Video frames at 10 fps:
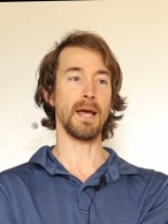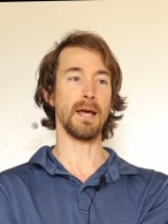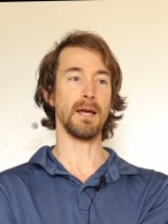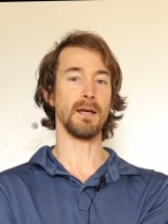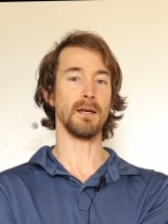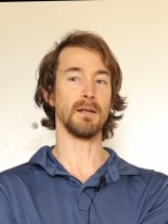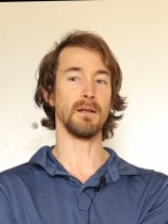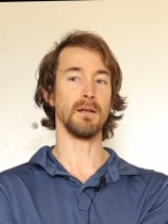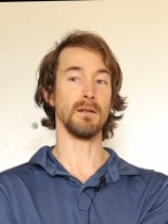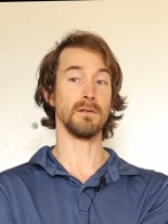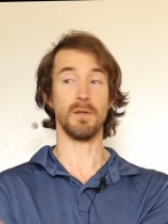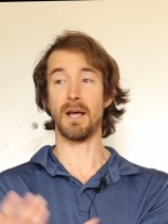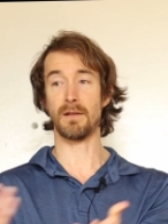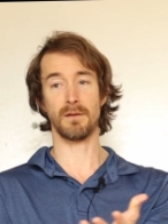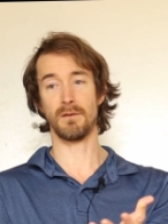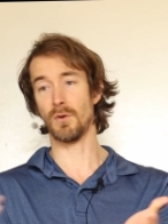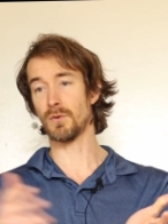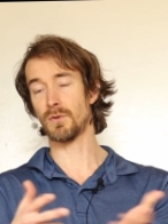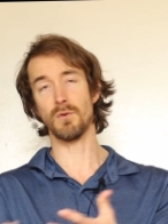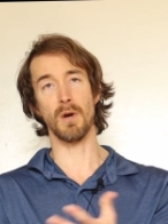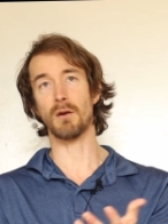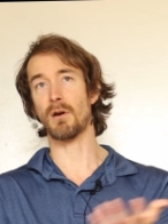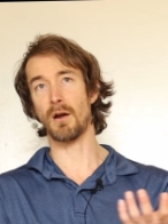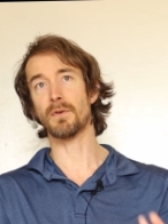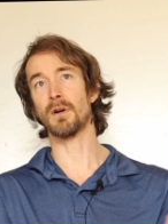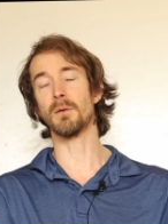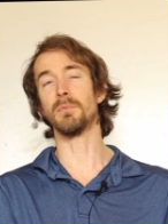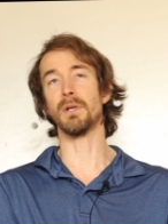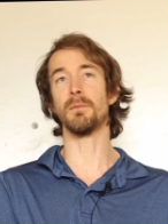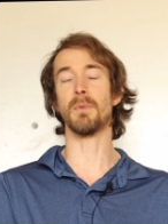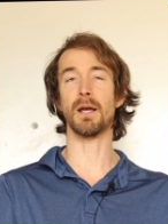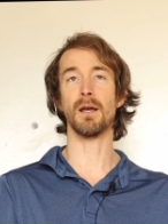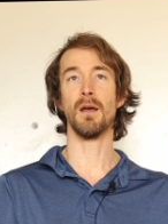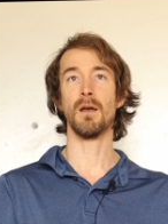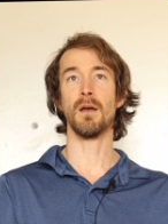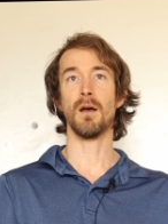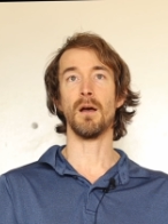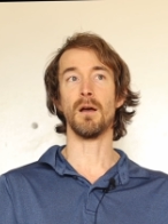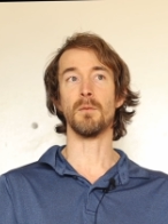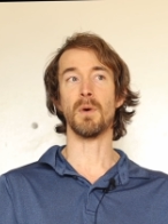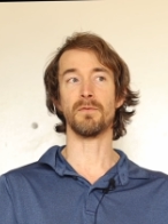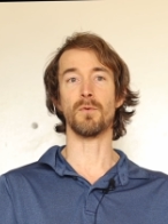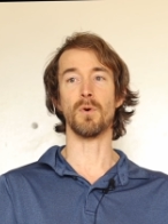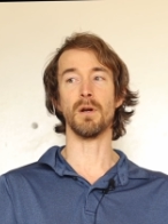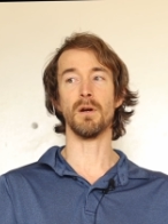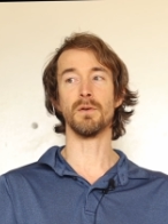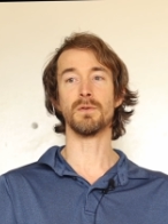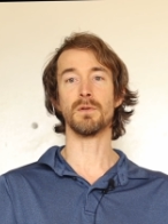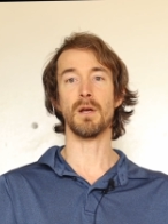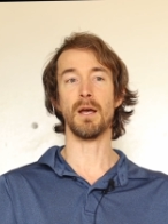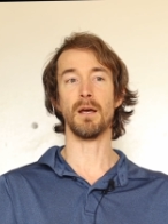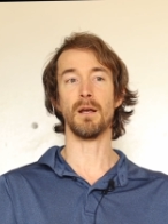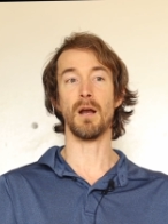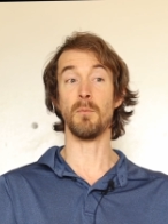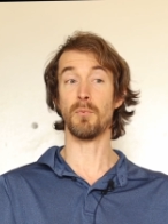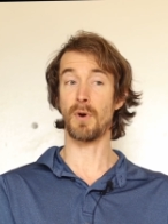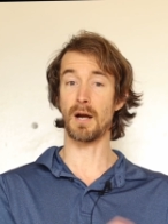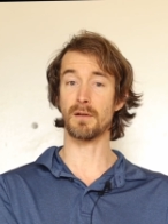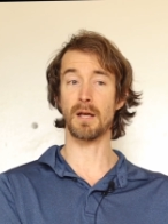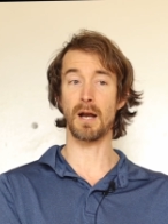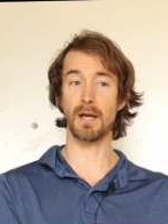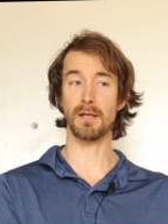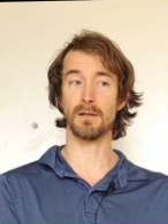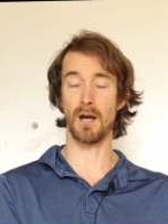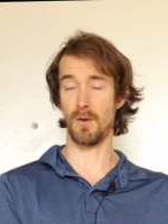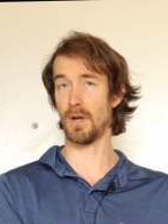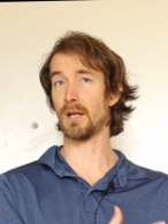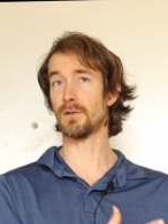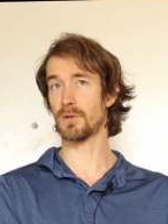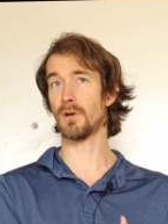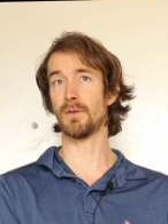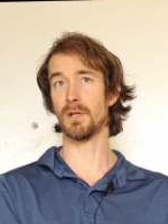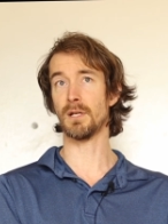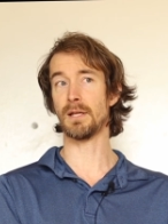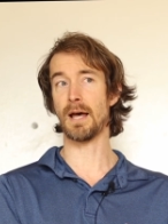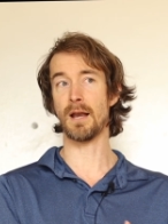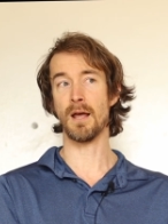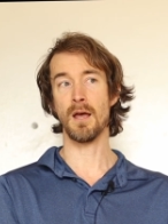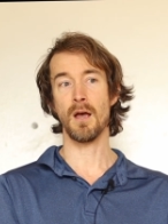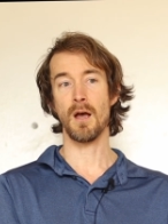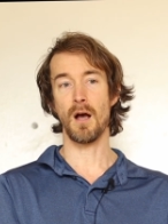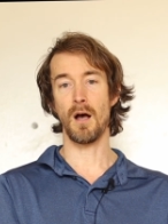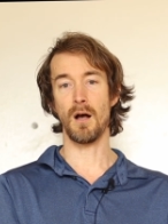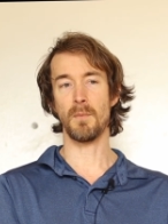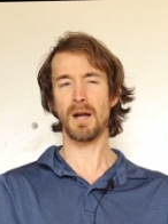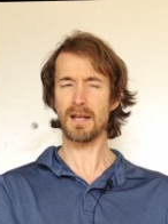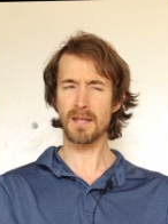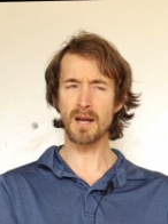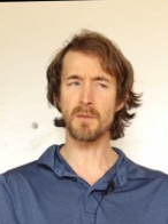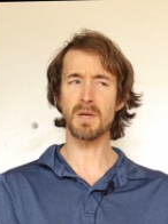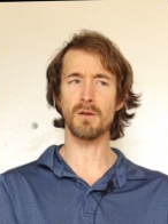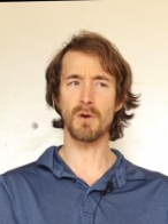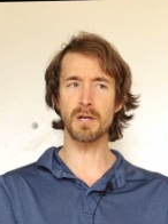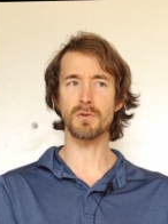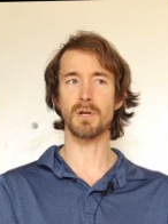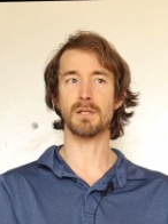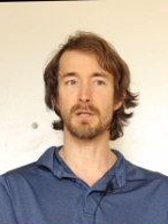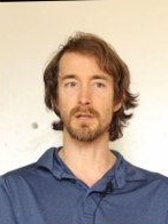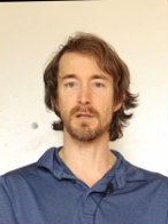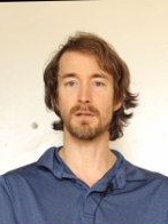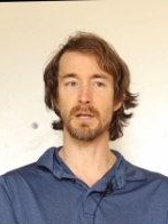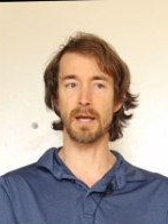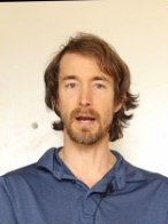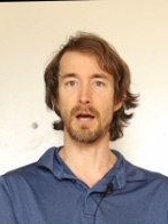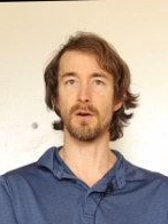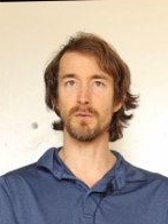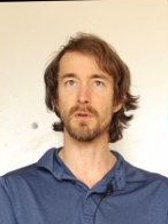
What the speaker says: And so those 2 aircraft kind of completed my 4 years. And I'm proud that I went in, served, and did that. And I think I made the right choice to get out,